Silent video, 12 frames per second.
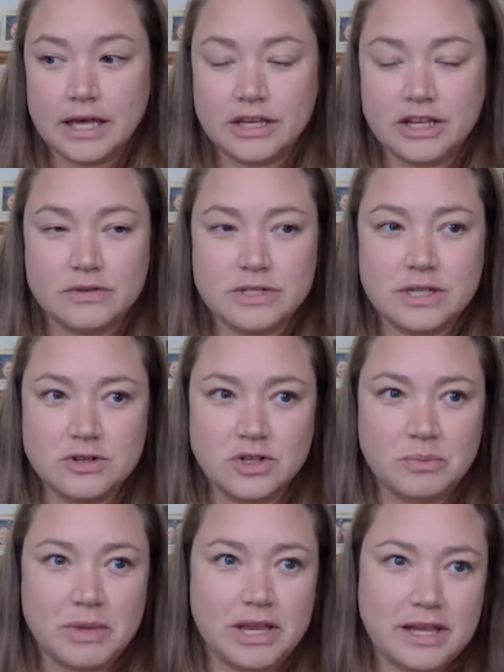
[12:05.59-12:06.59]
you know,
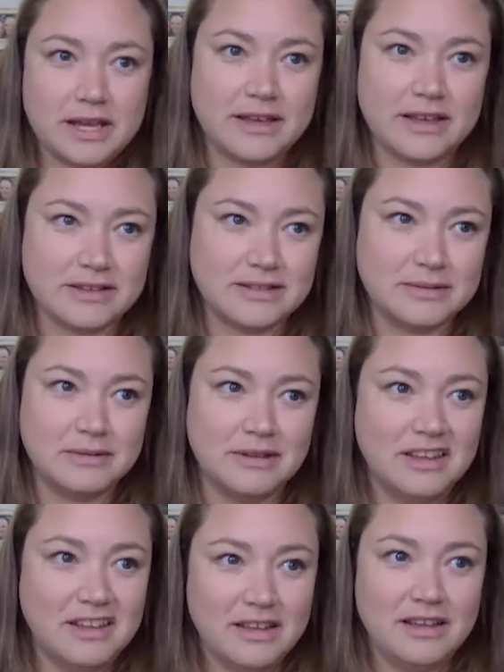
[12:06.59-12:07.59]
social media is
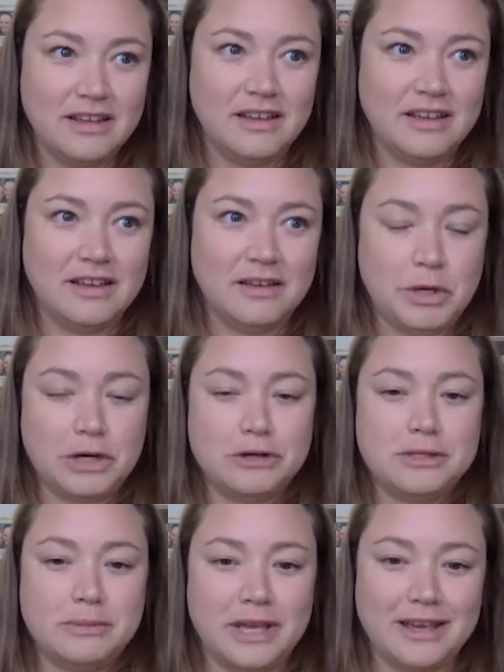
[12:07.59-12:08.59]

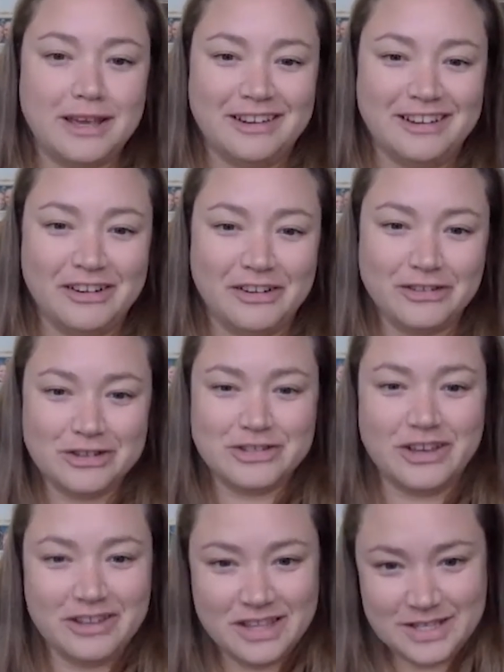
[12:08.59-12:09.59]
bittersweet. You know, there's
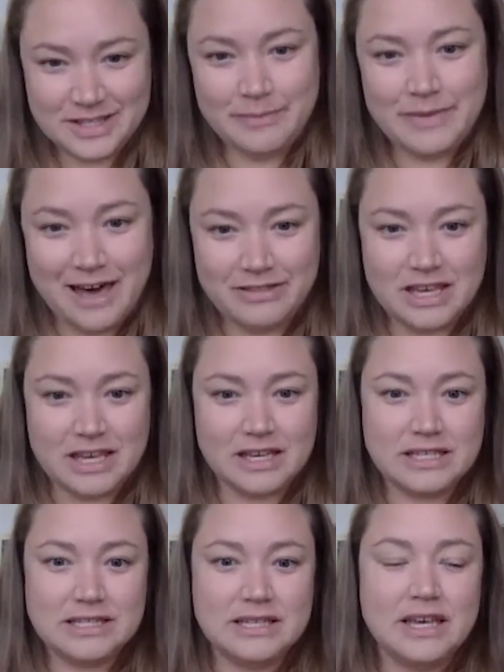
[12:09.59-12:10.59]
good things and bad
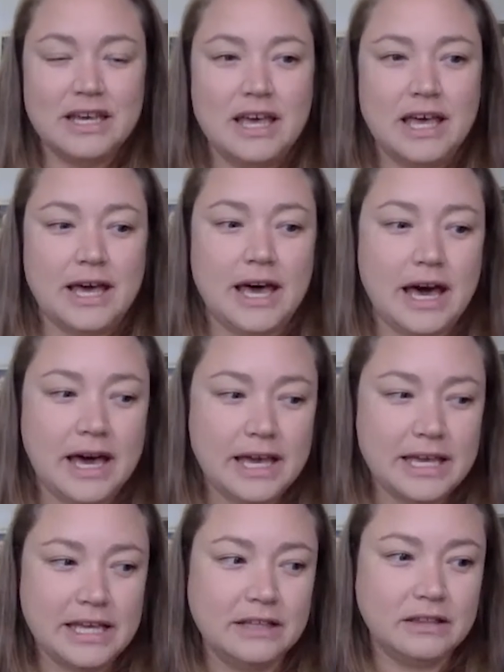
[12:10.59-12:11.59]
things.
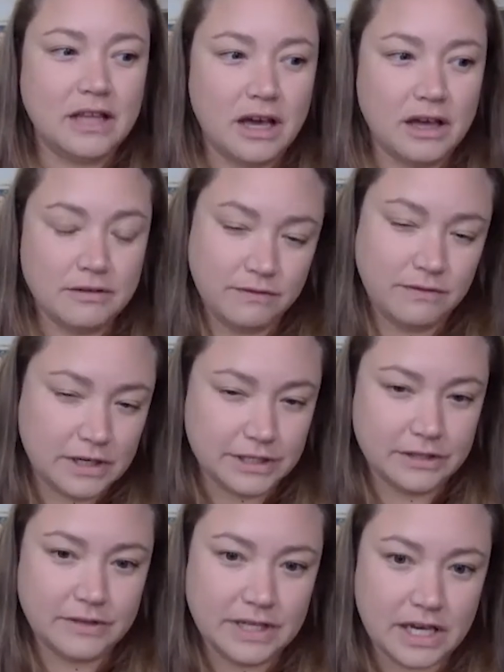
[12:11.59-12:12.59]
I love
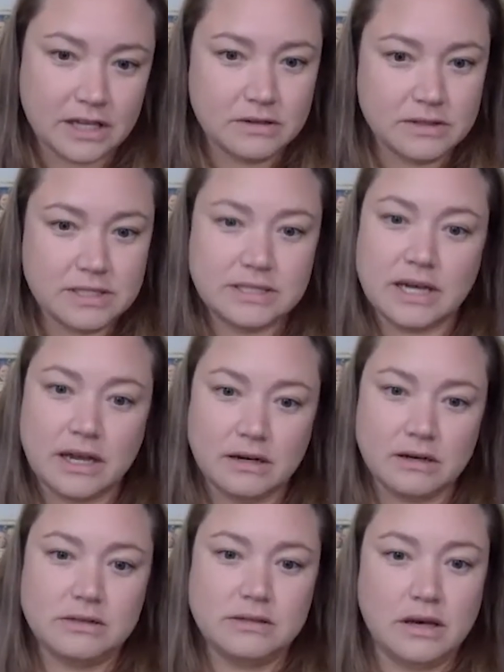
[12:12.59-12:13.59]
following other
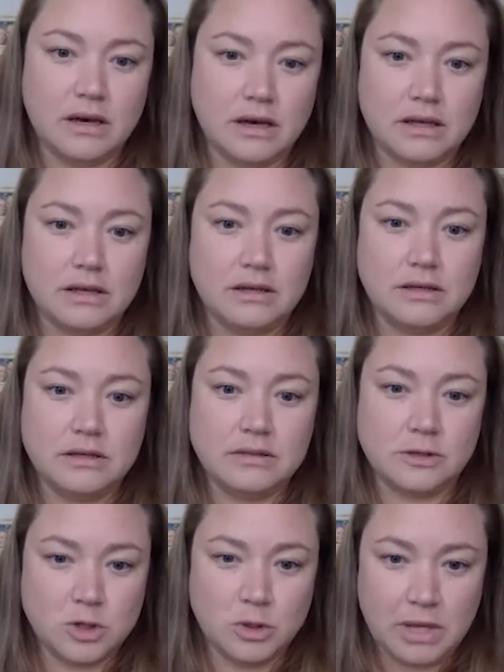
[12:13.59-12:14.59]
designers on
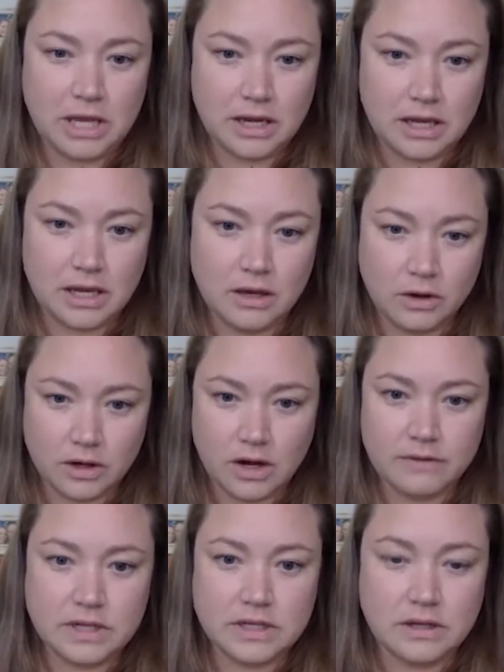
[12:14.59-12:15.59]
social media, on
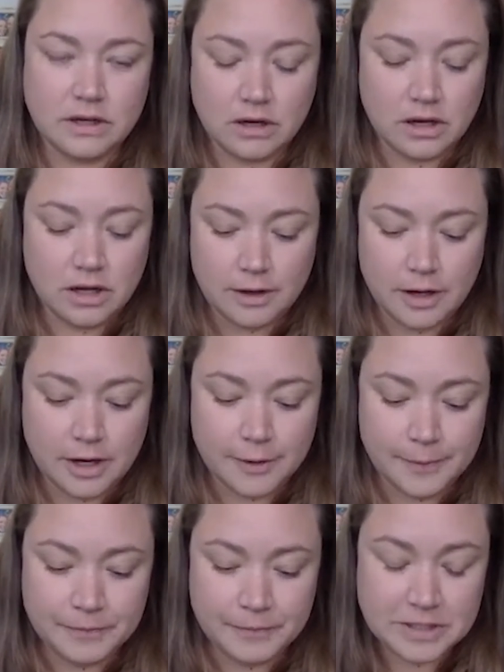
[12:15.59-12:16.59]
graphic, on uh,
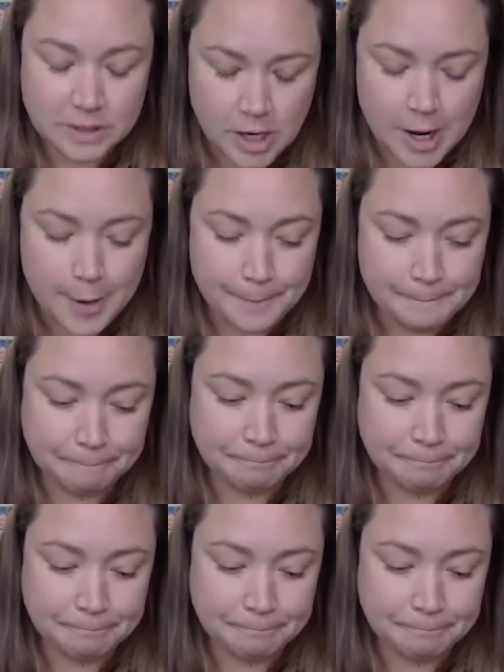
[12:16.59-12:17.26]
um, Instagram,